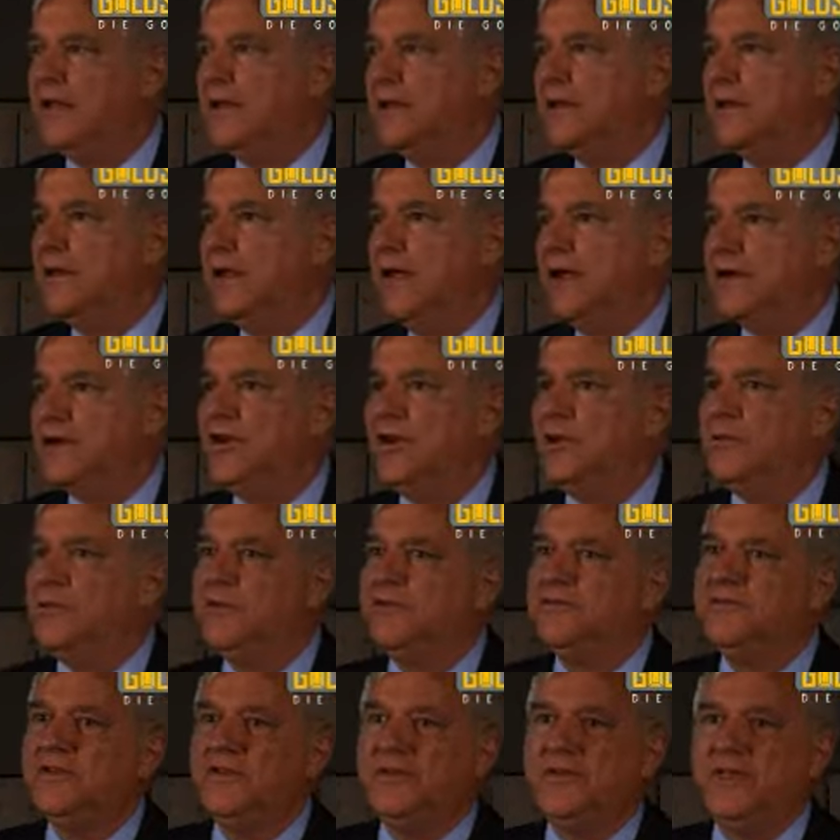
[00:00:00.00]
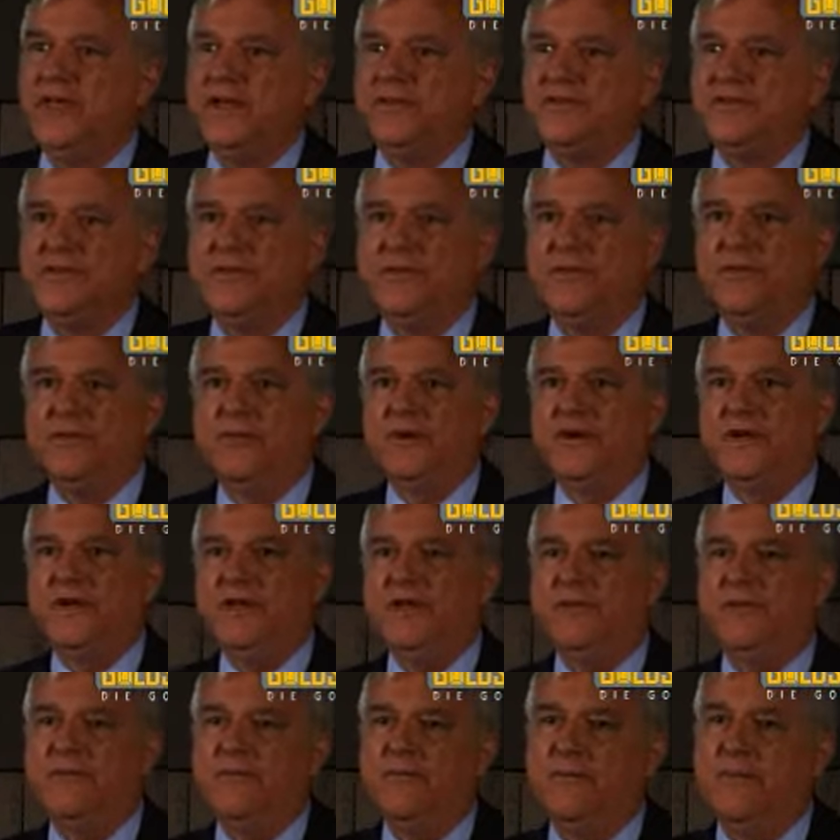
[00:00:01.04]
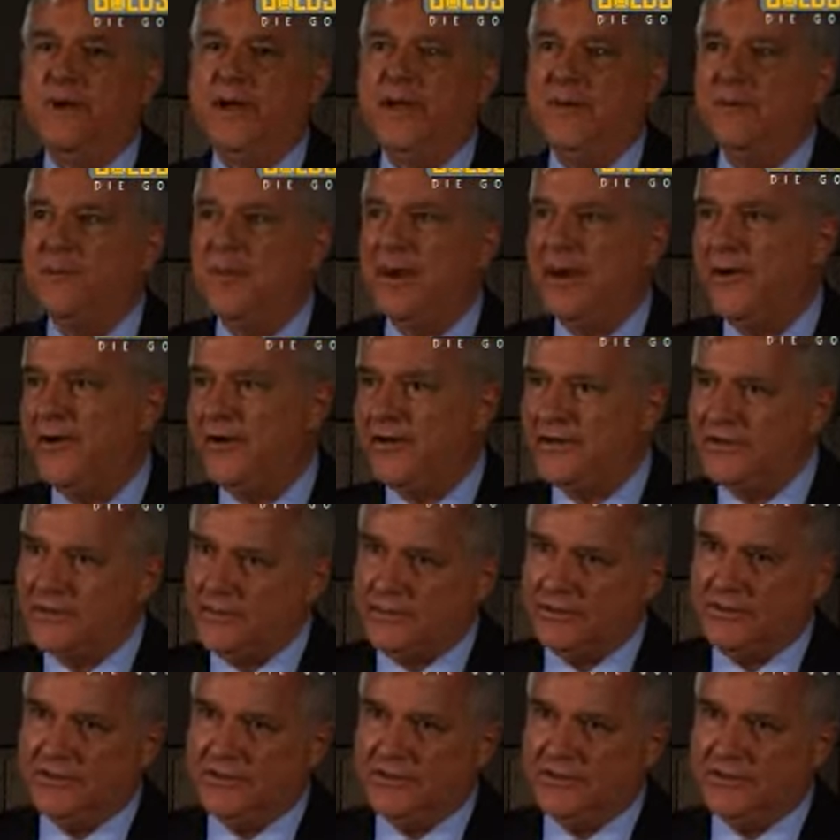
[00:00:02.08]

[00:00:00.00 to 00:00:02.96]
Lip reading: in October of 2003 by Barron's,